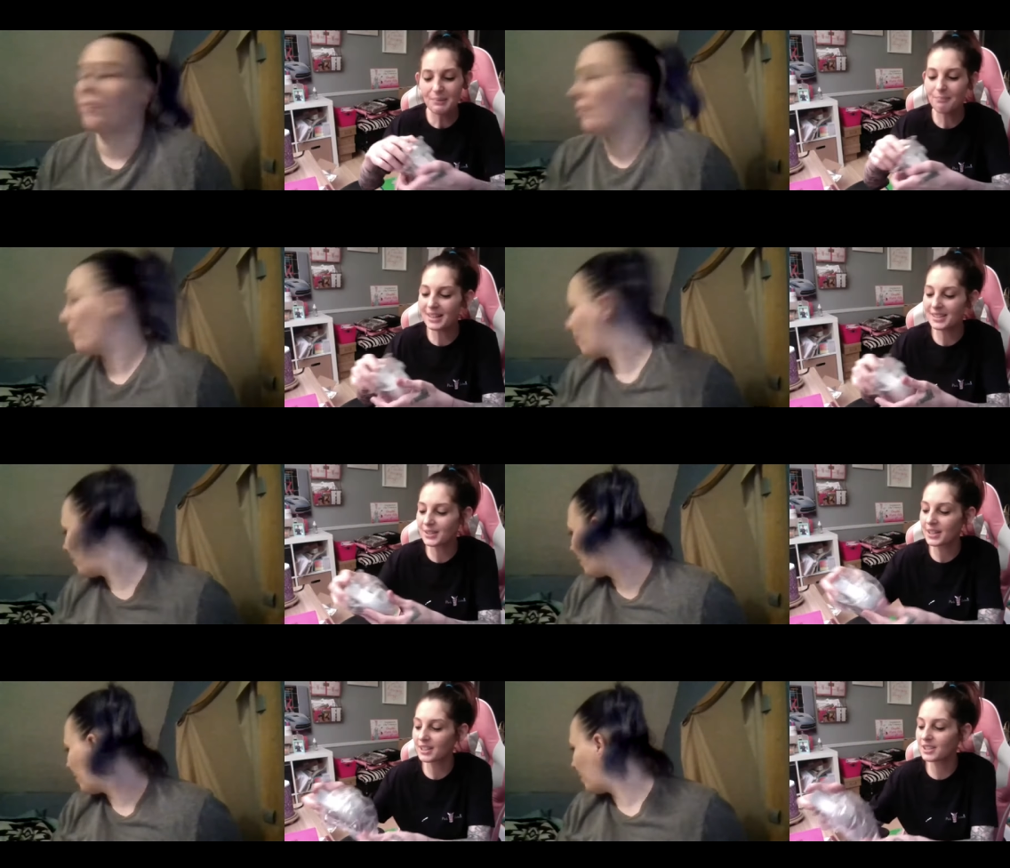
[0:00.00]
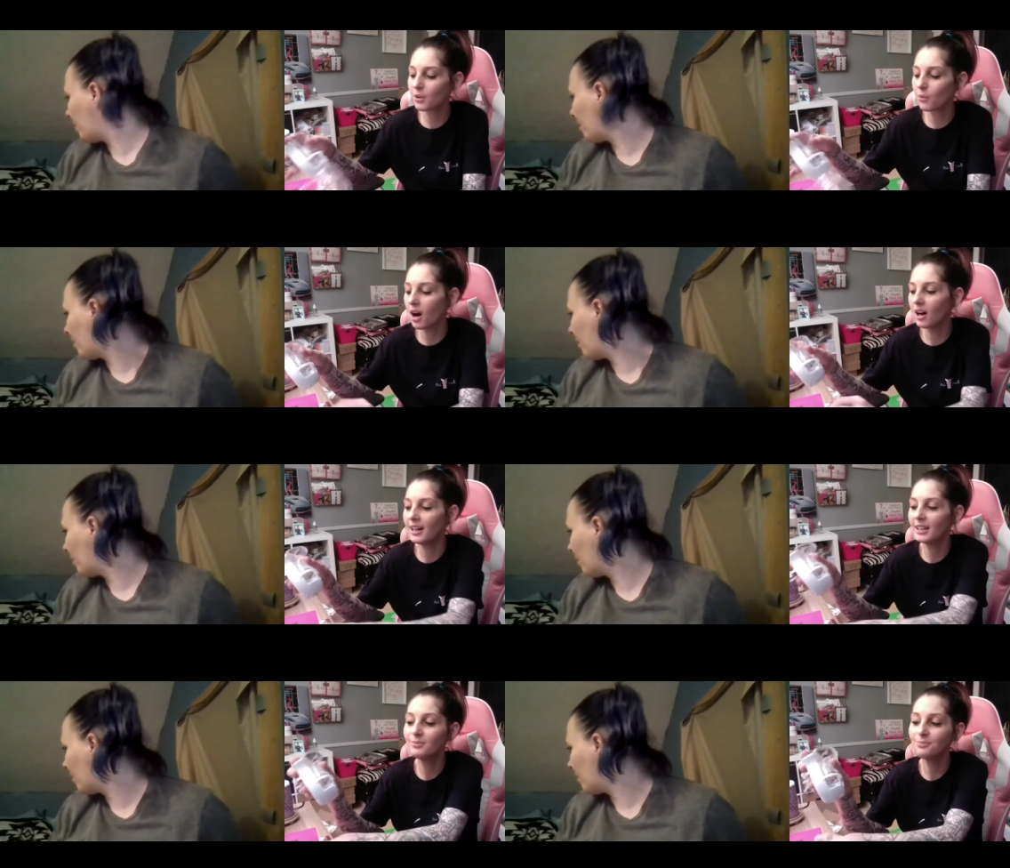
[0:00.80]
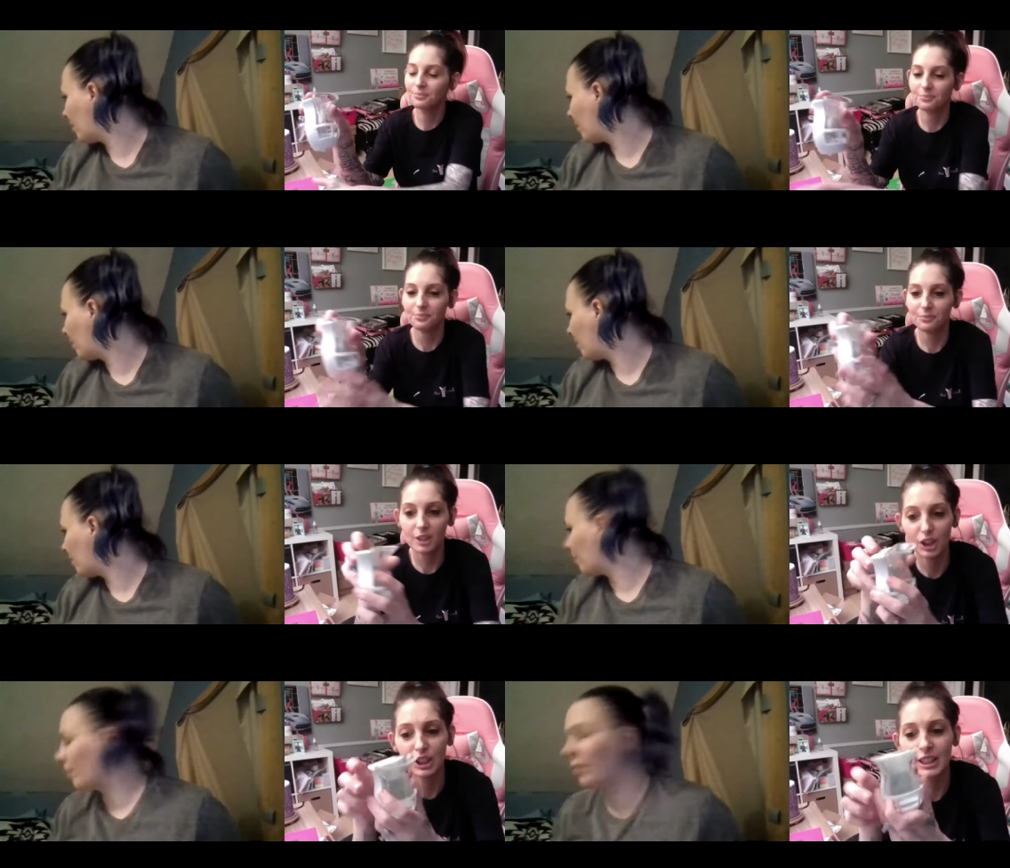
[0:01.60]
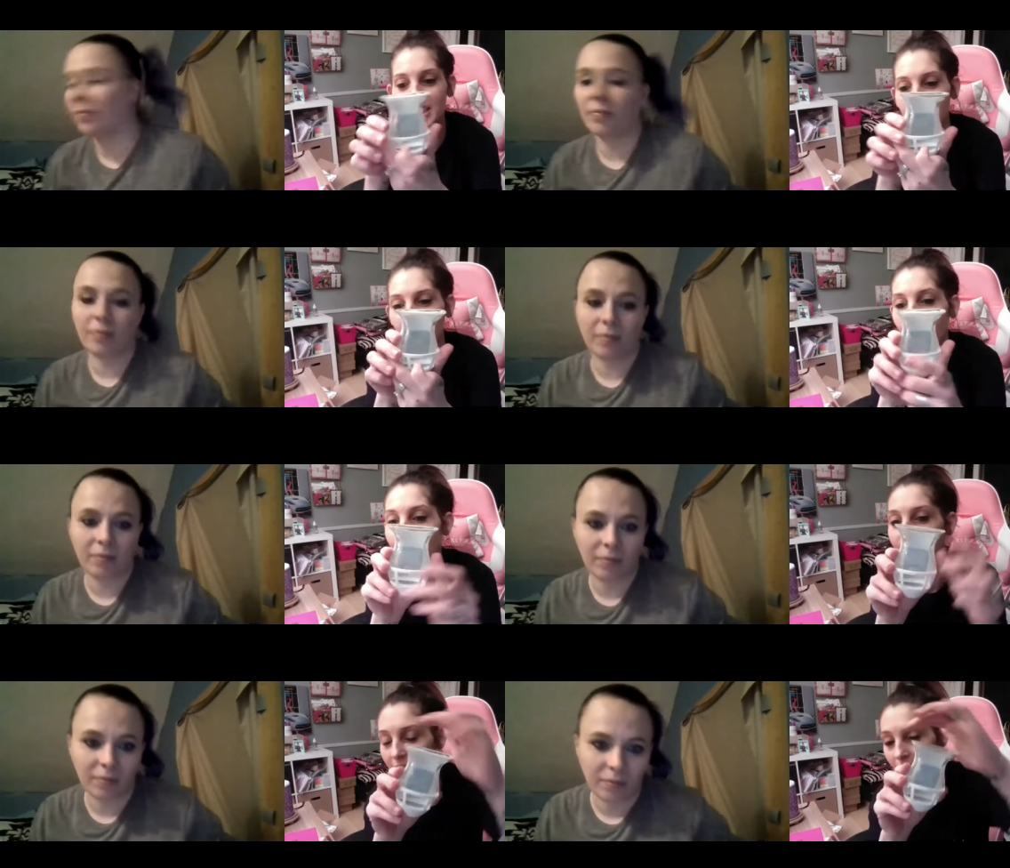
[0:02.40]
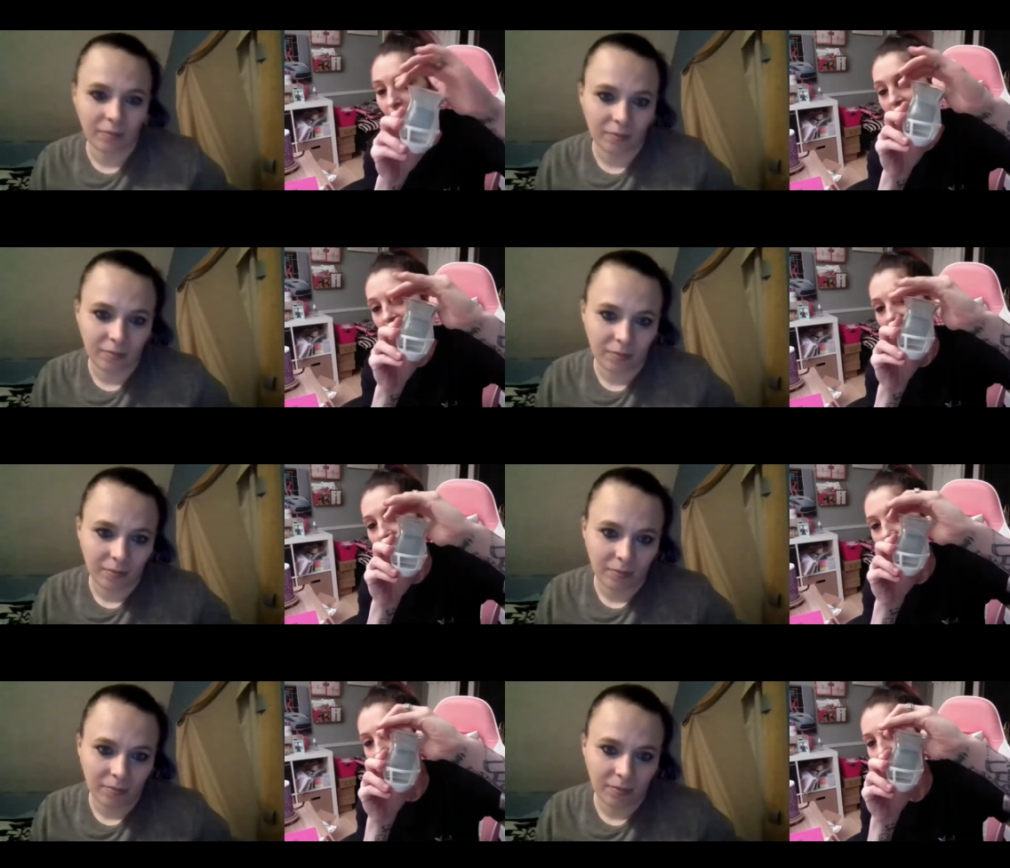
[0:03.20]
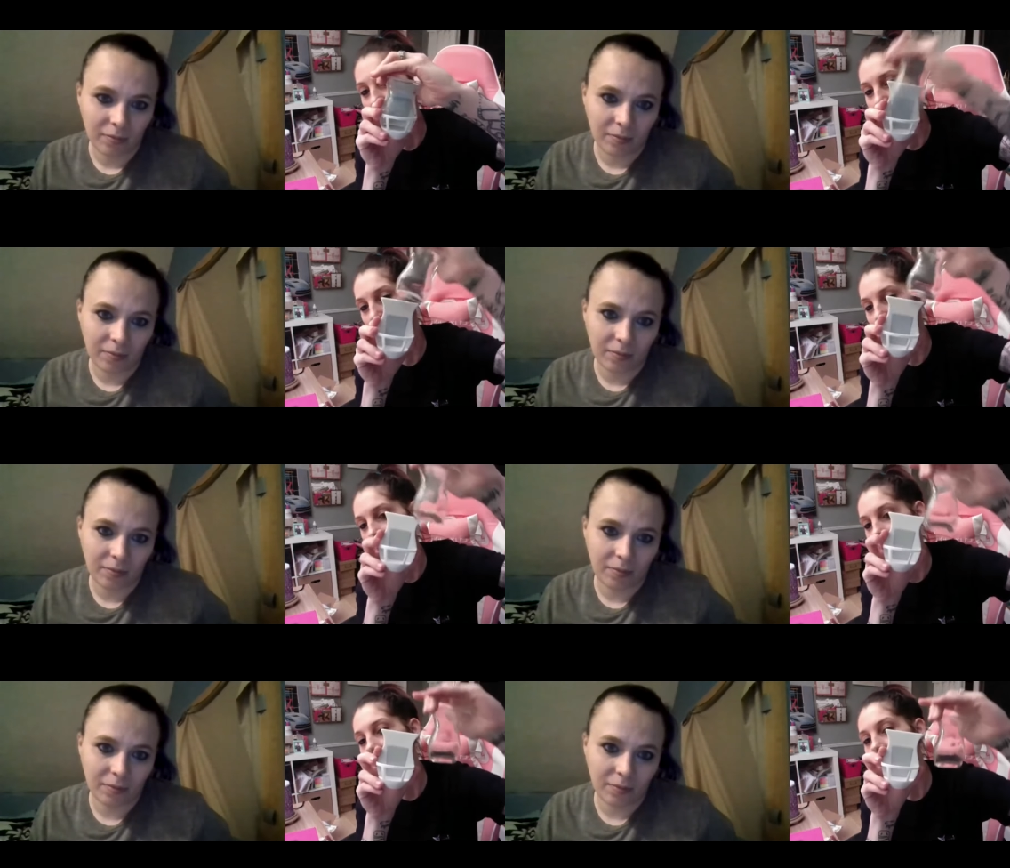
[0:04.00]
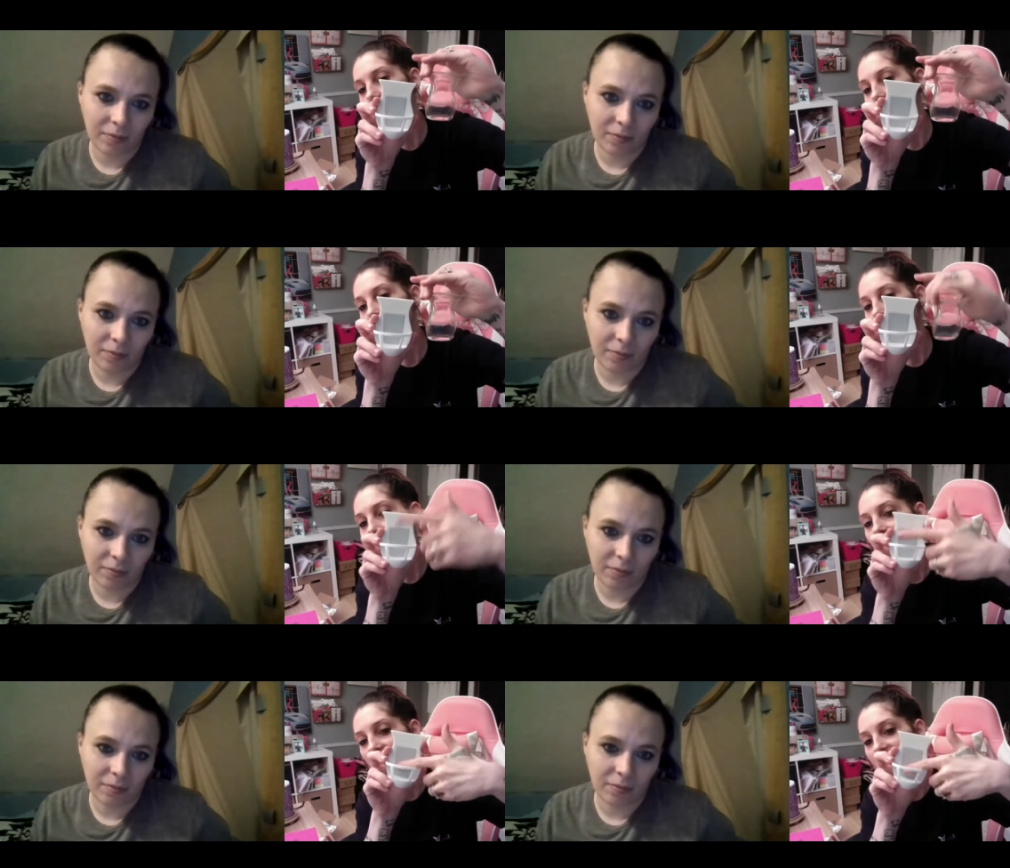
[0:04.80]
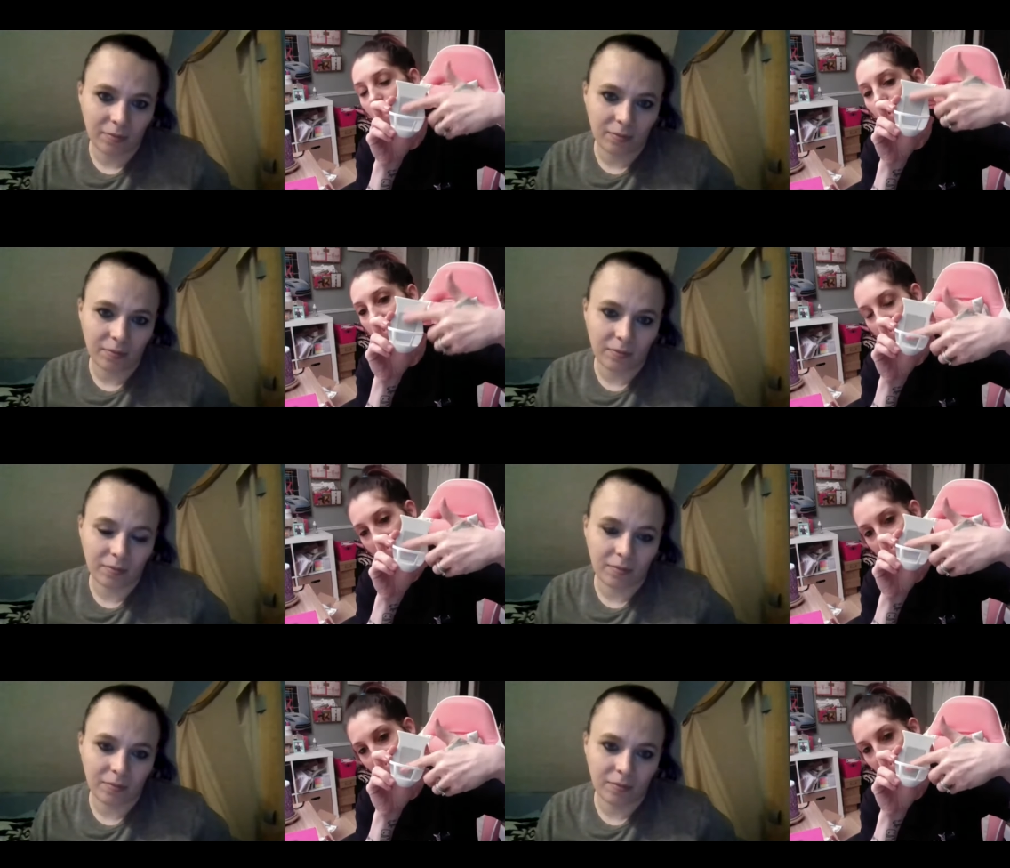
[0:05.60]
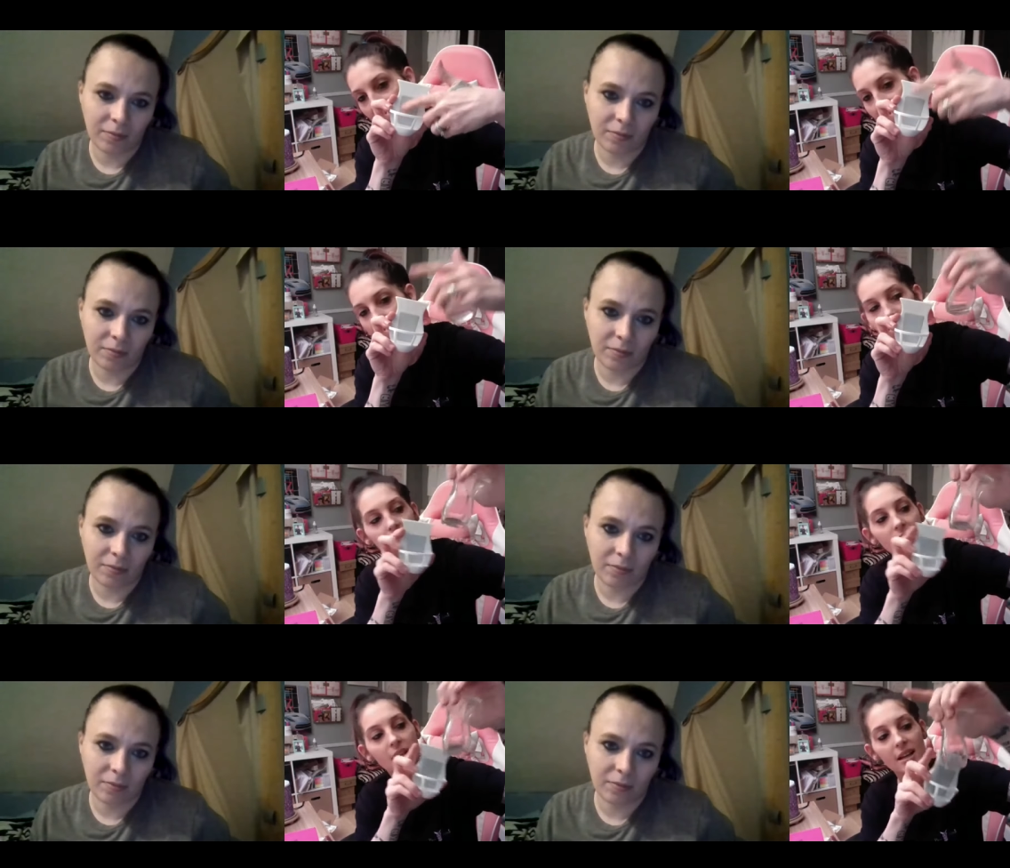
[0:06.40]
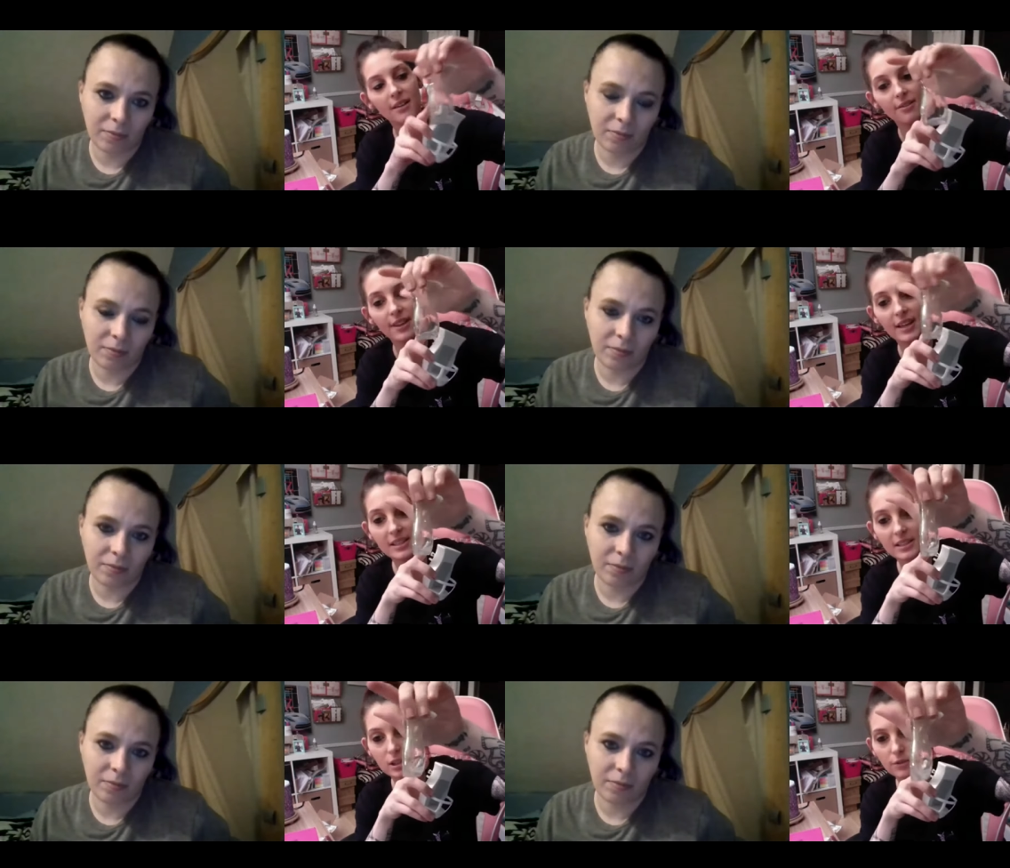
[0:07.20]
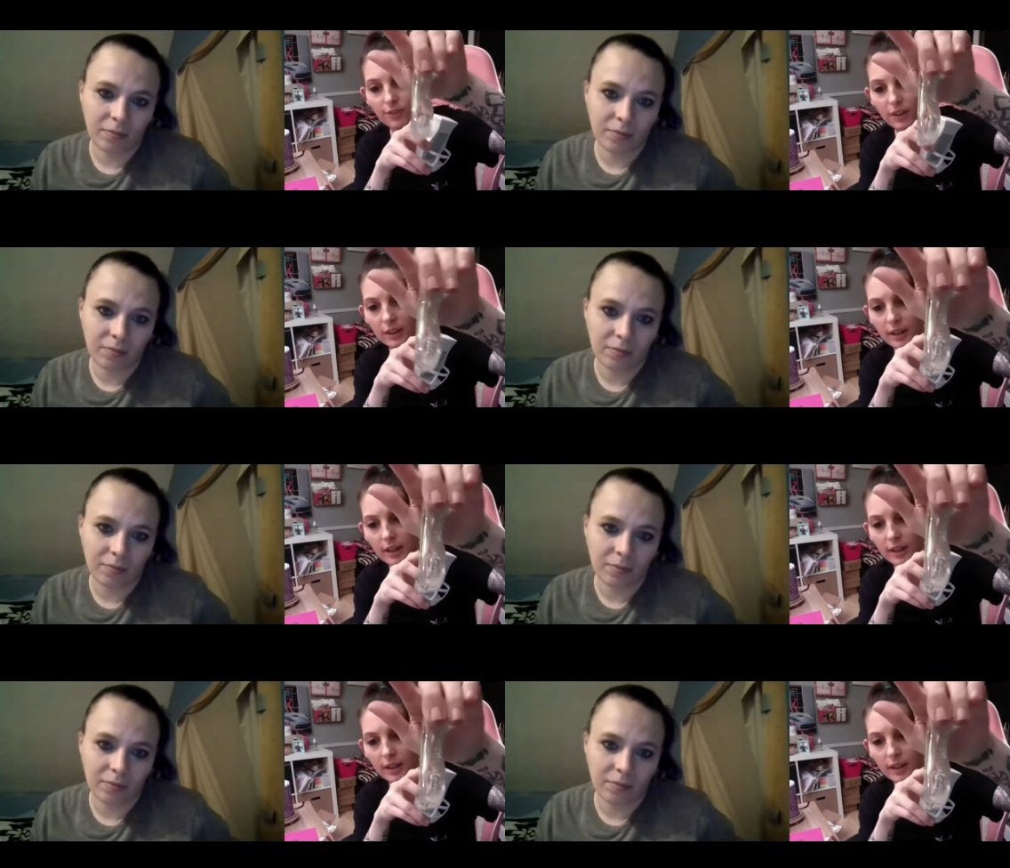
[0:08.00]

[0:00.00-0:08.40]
Speaker 1: But so here's the wall hug. Look at this girl. So you just pull it off. This is what gets hot. This you fill it